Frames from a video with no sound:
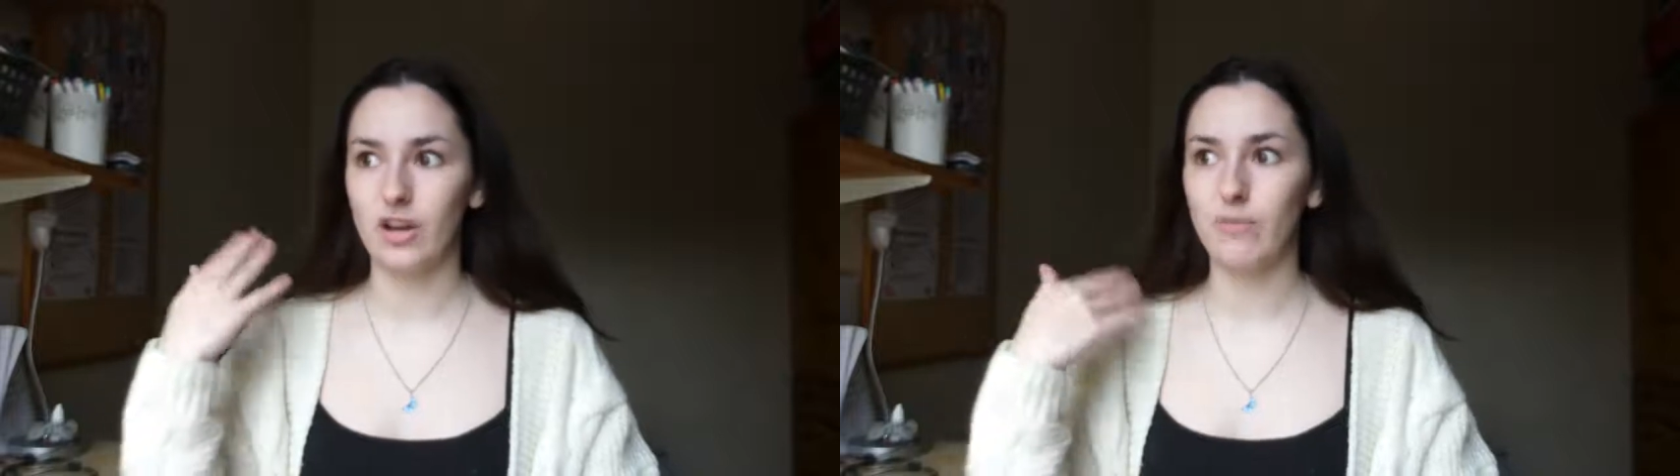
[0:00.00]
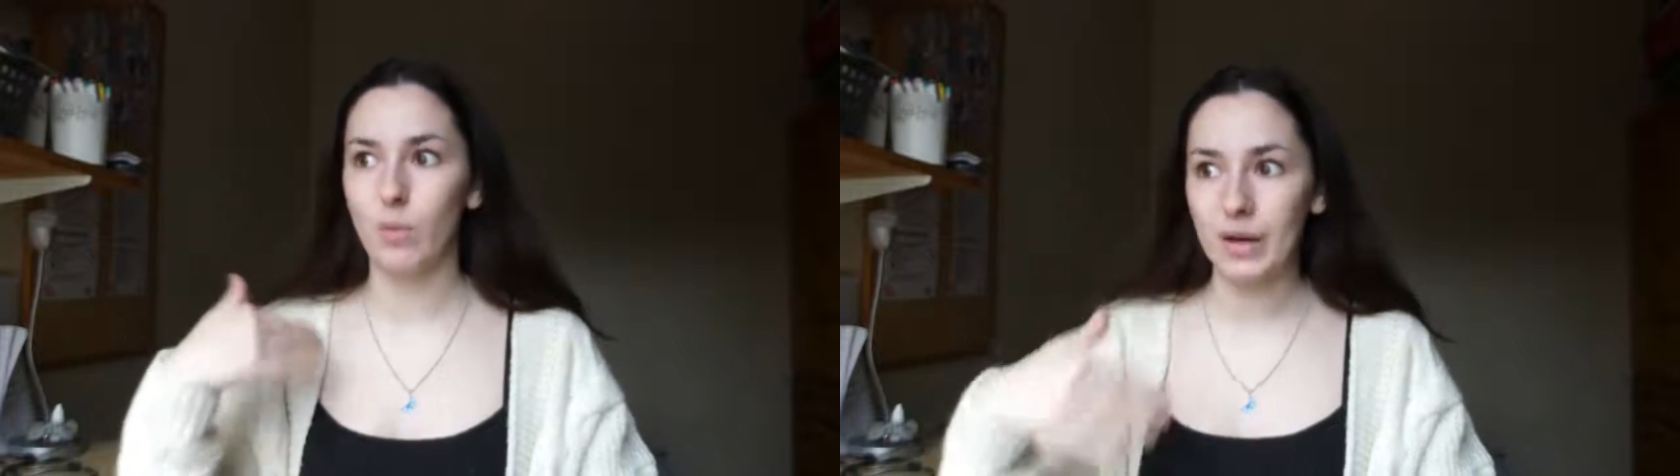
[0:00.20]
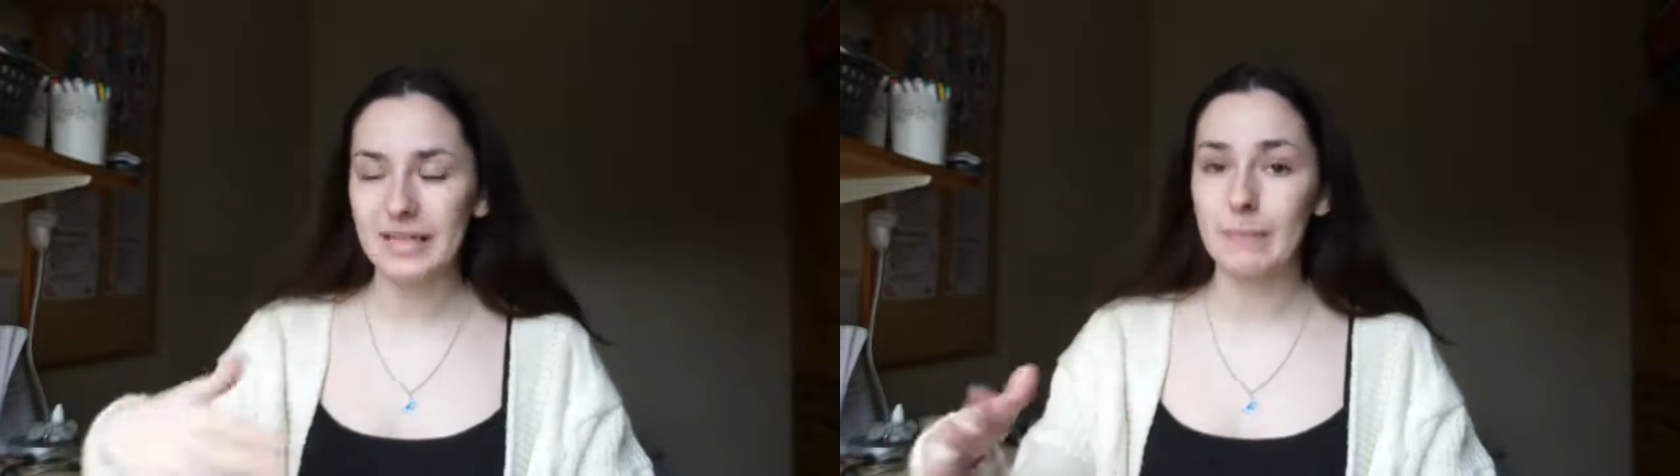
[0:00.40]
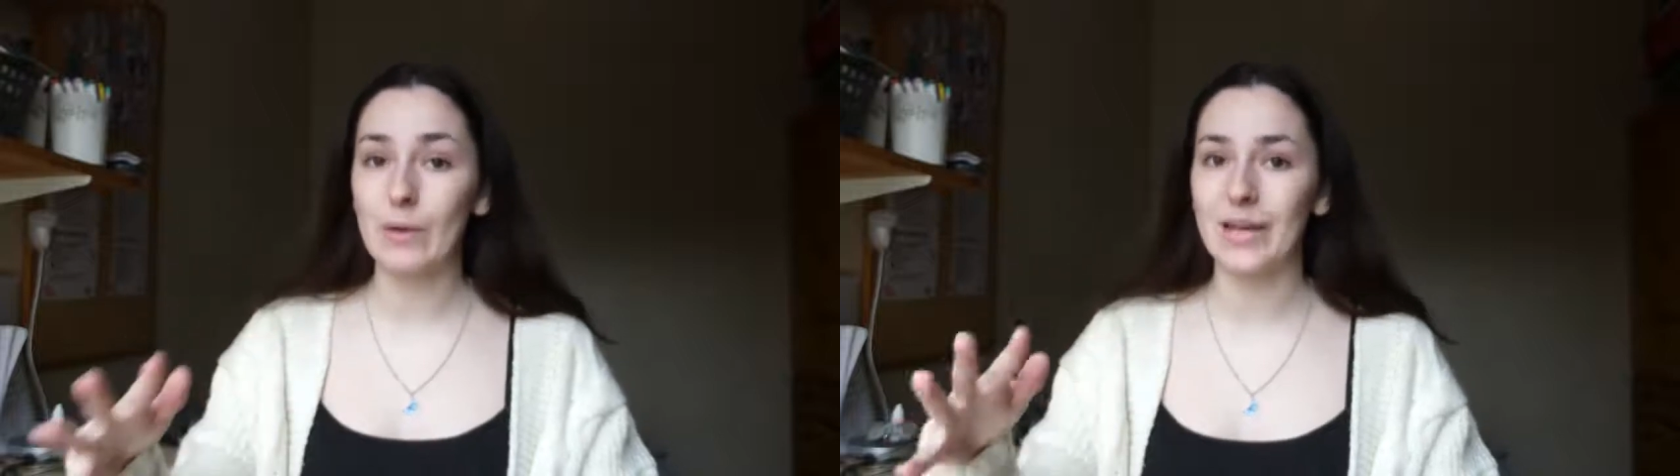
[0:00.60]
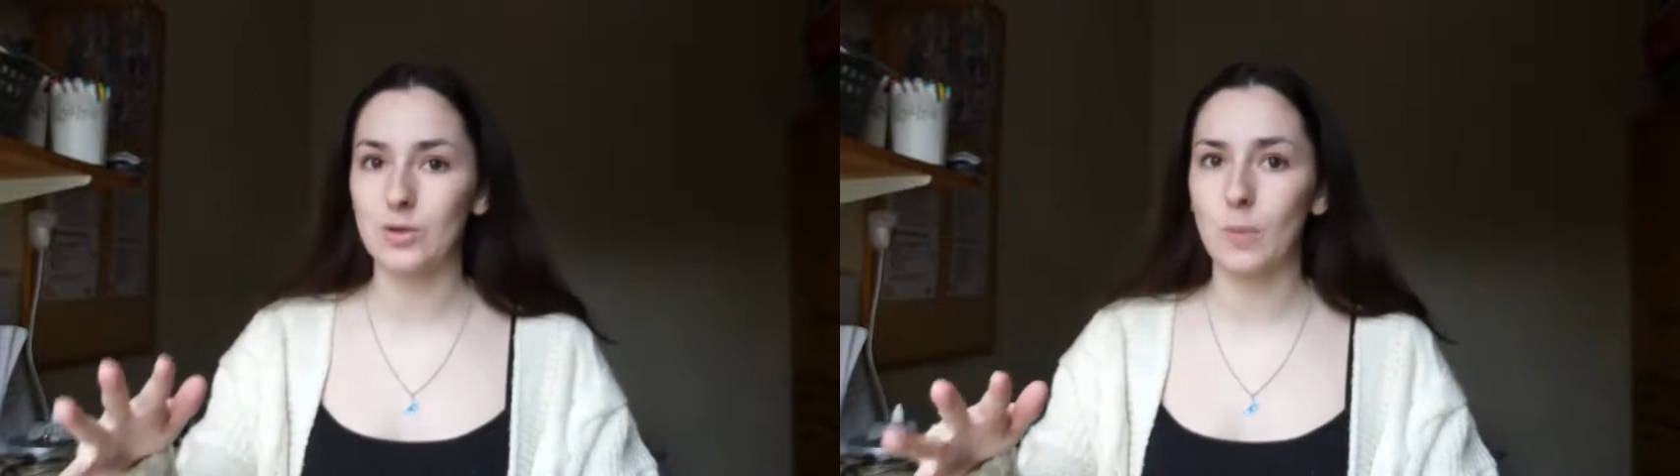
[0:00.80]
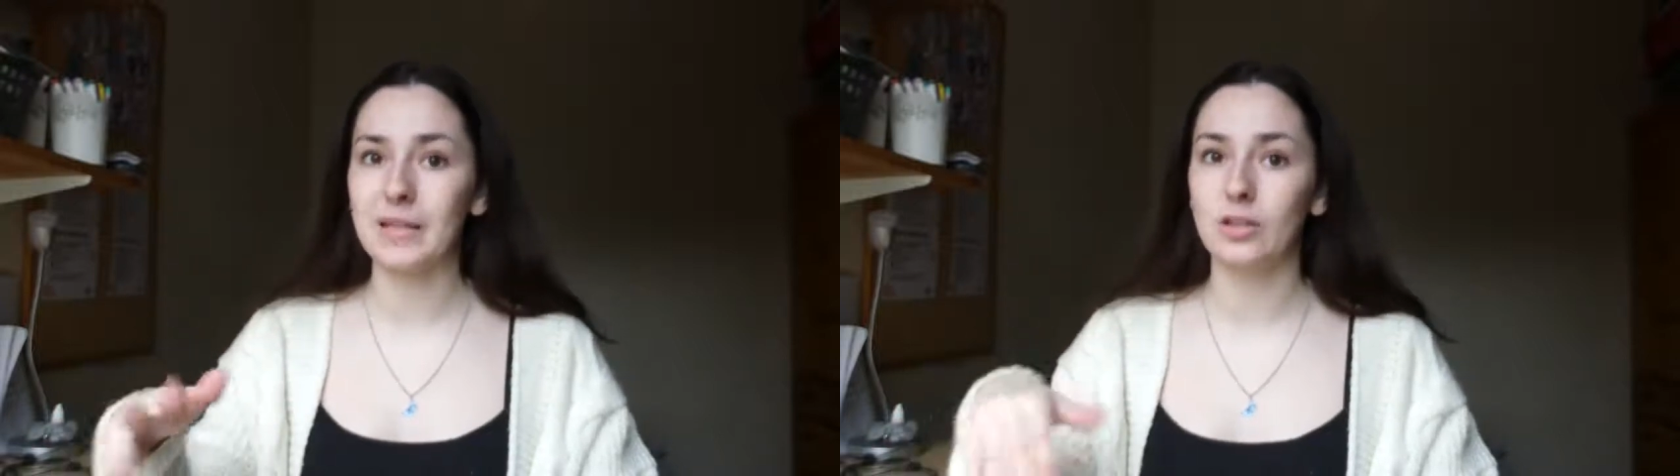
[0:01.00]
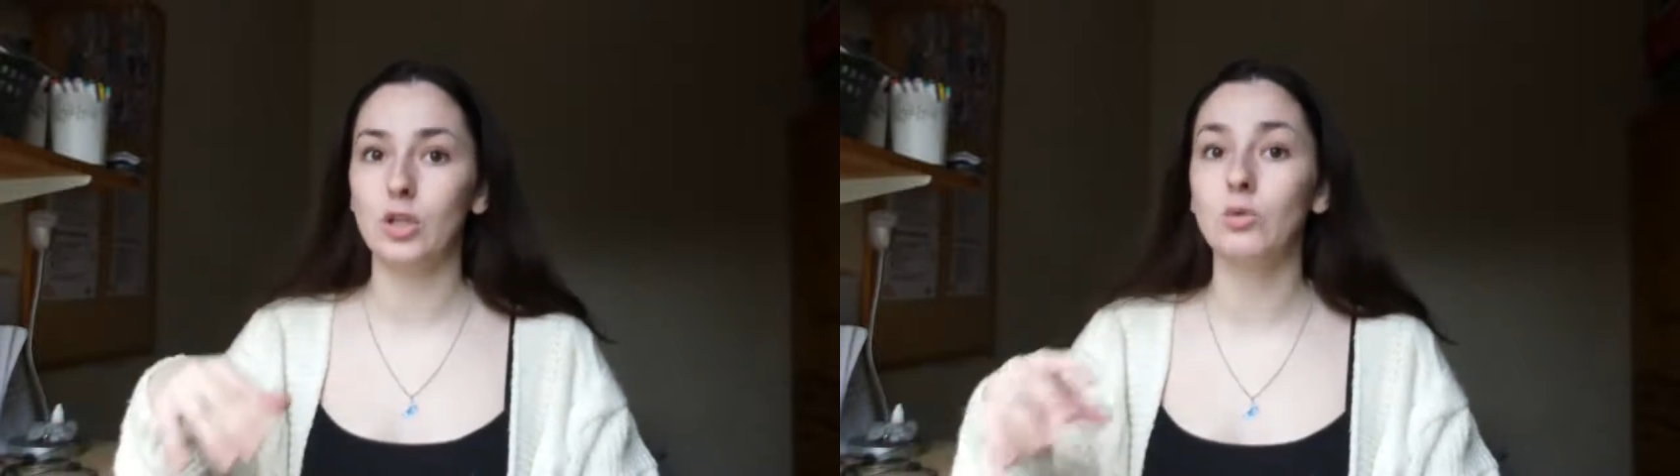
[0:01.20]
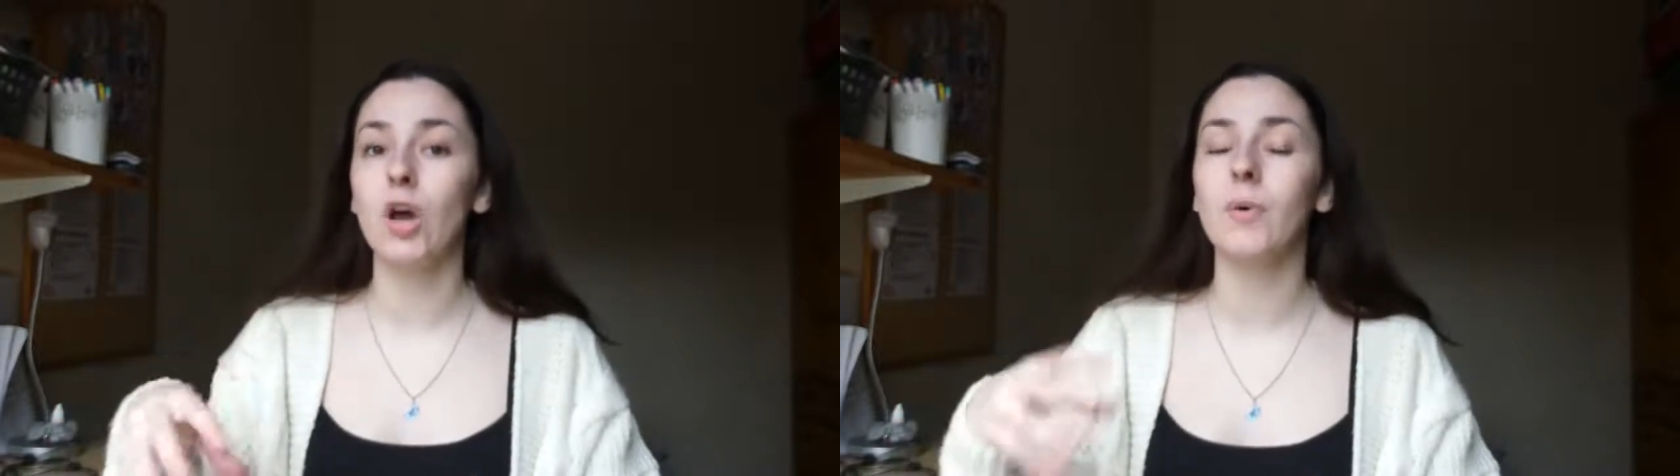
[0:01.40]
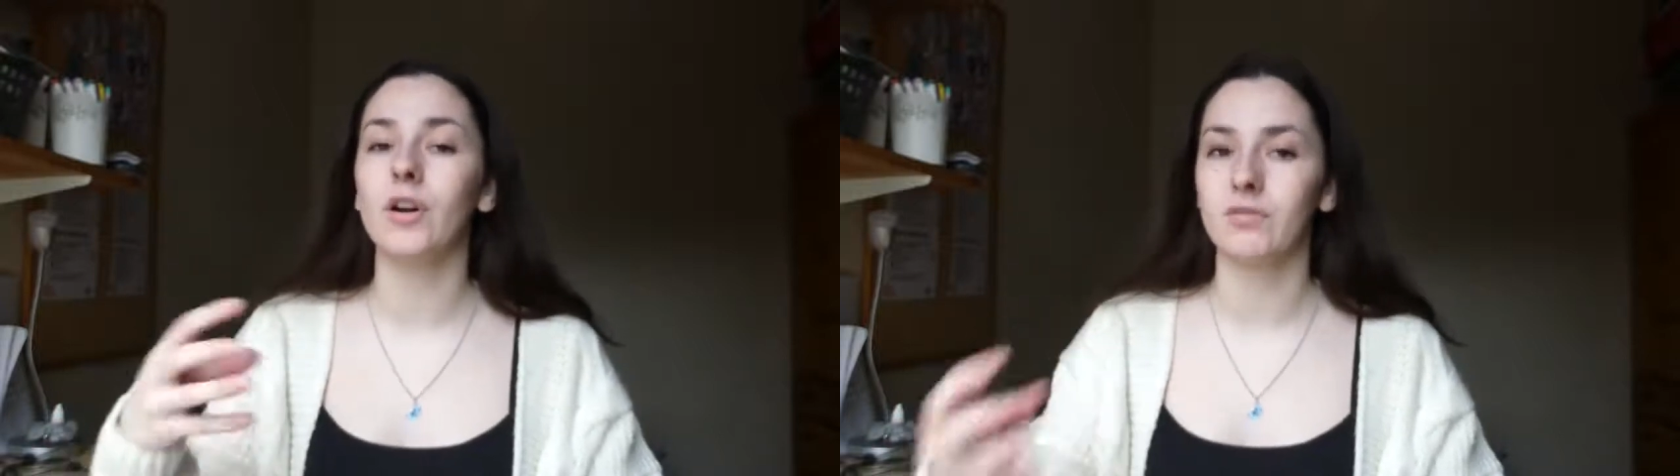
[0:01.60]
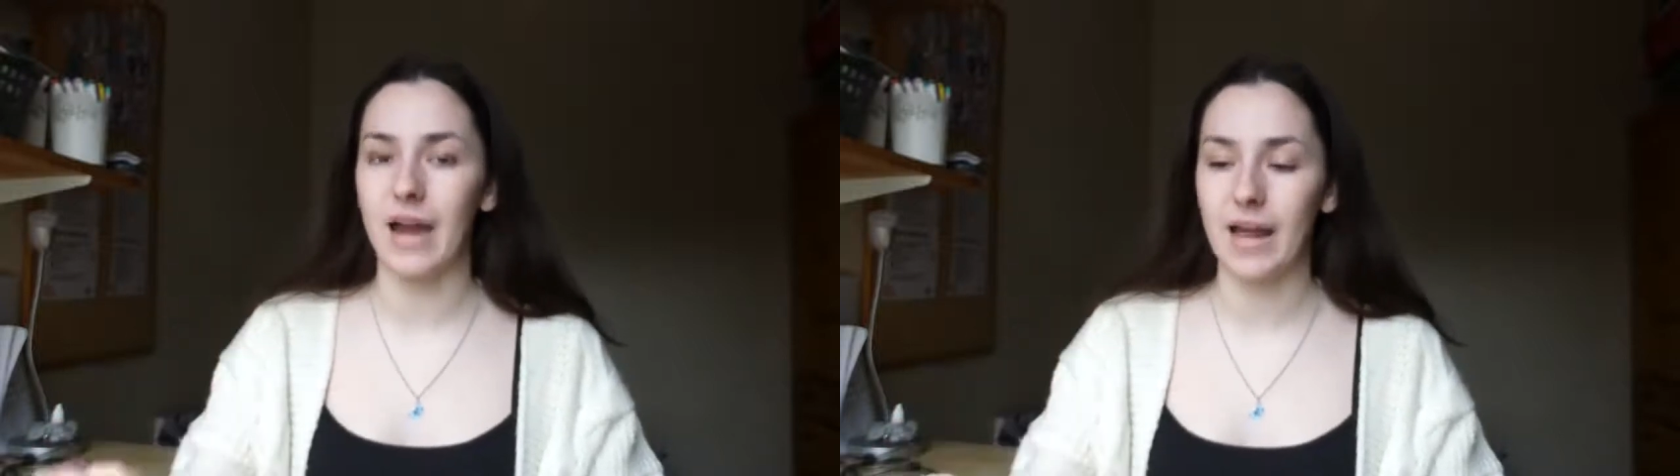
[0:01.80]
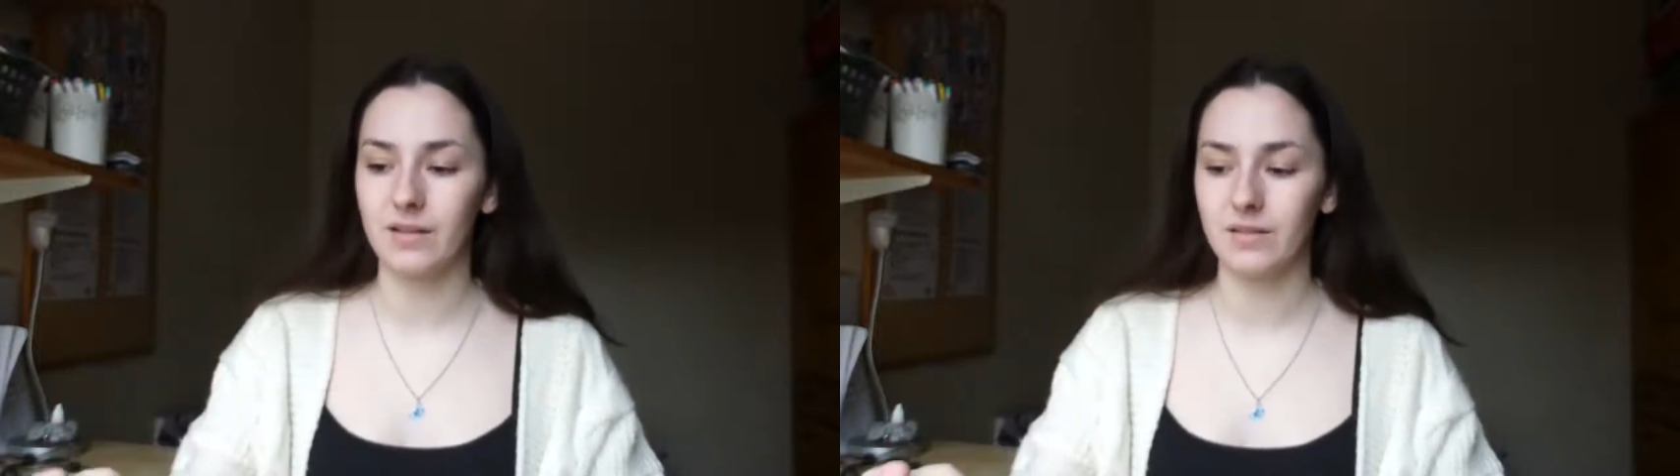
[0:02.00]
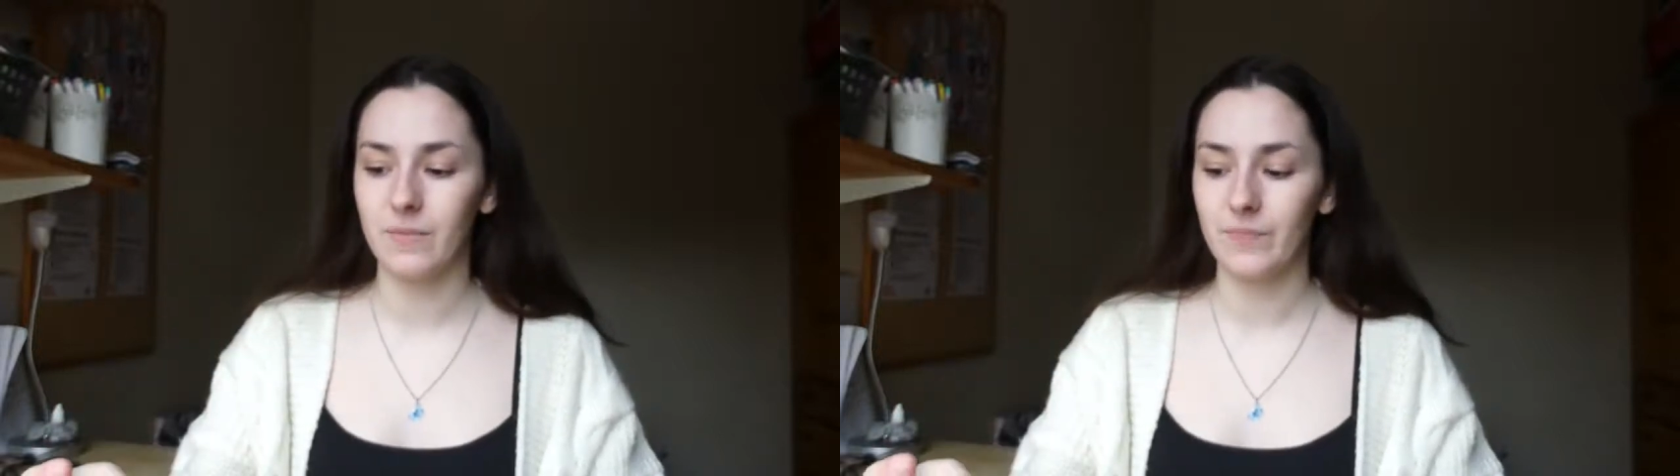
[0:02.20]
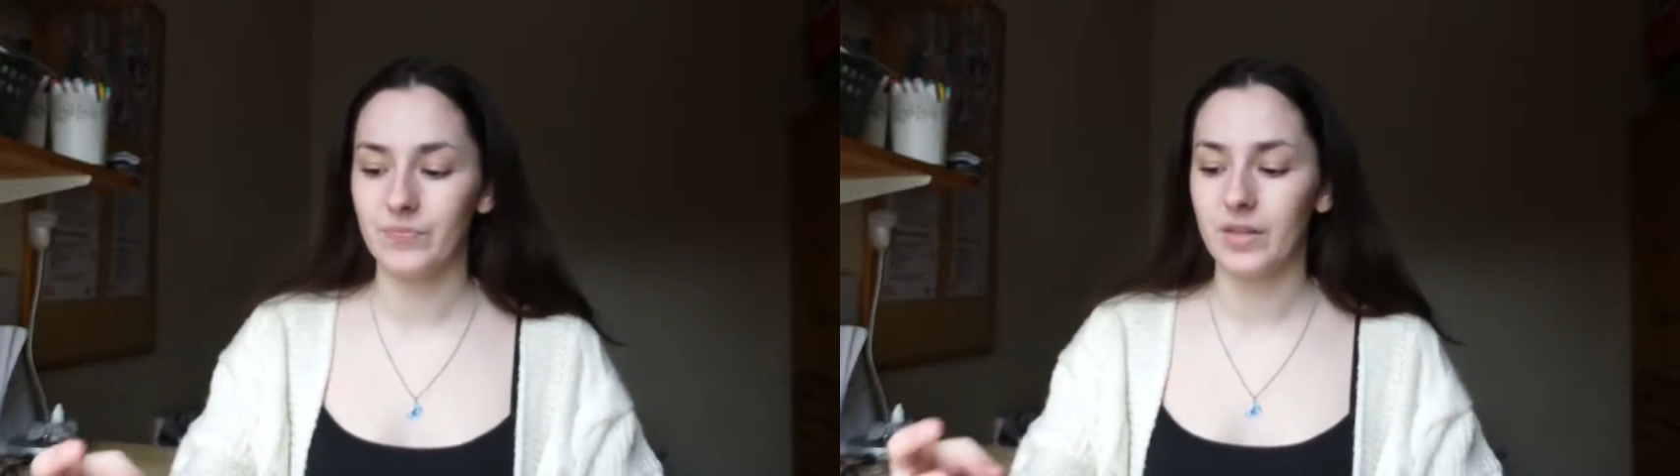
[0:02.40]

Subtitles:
shove points about that topic that you know are correct,